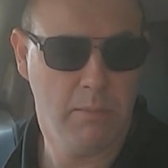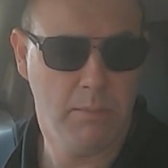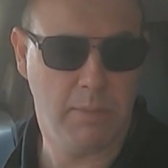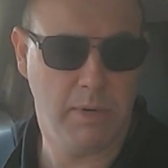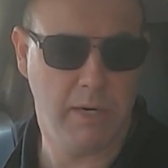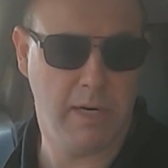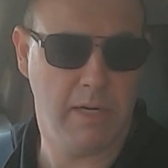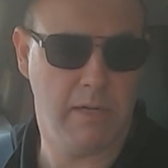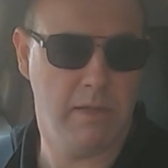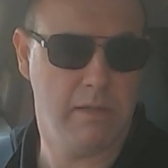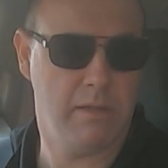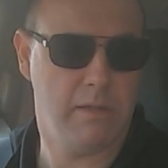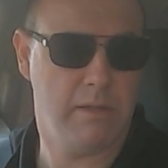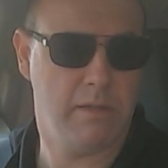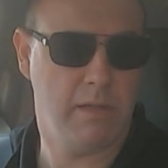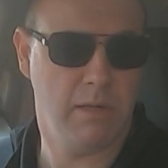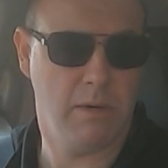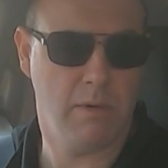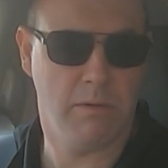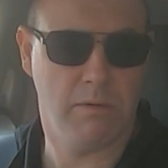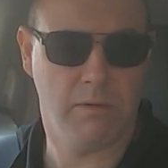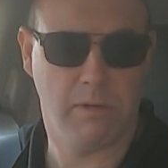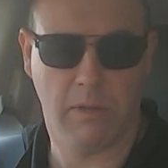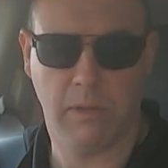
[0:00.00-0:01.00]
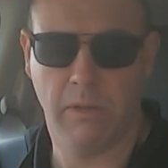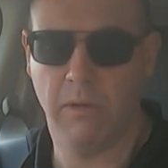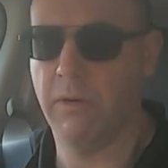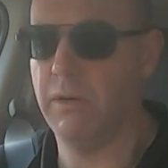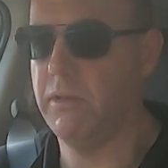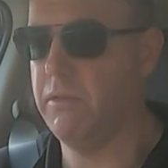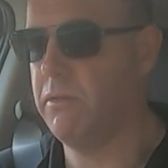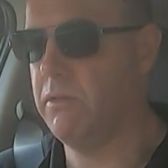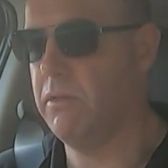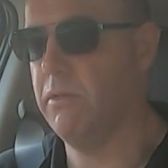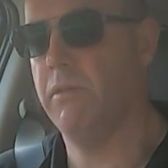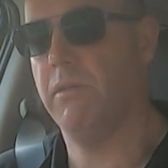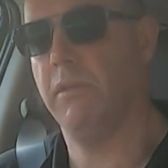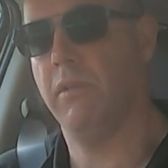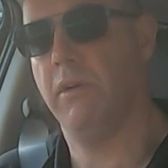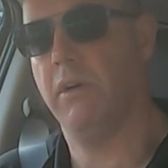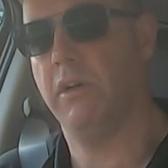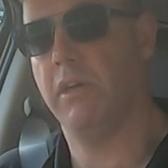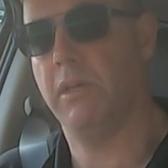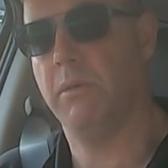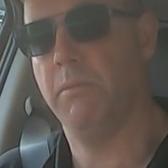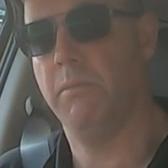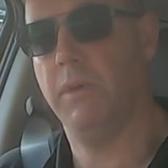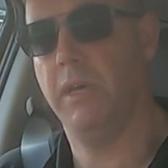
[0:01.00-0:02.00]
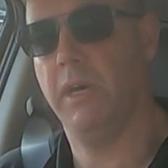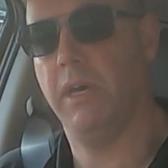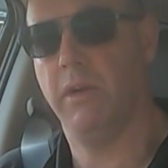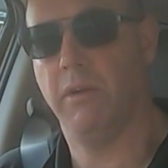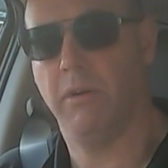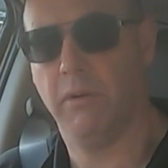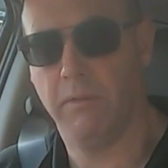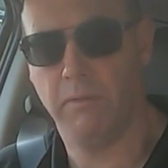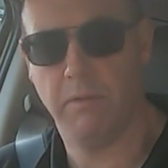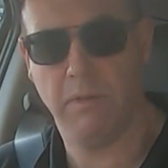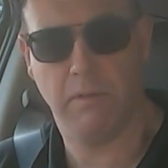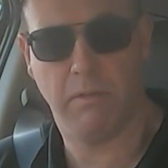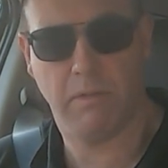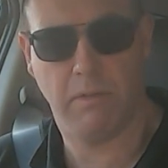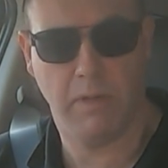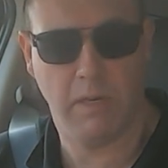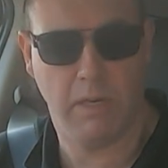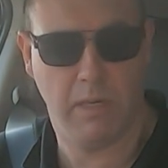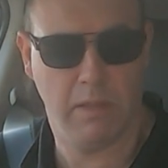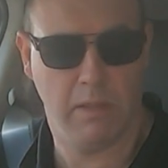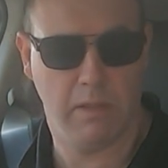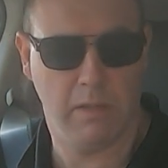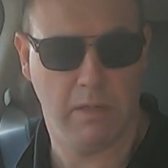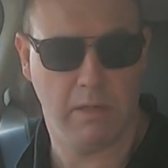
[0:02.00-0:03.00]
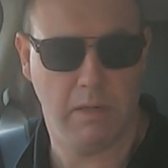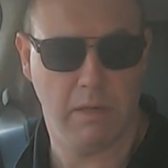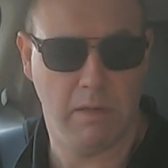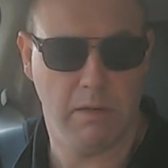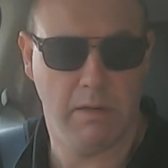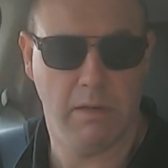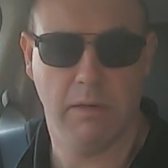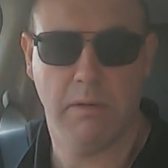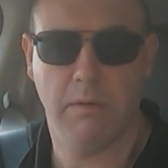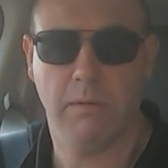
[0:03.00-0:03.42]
but there is a lot to like about it. Obviously in the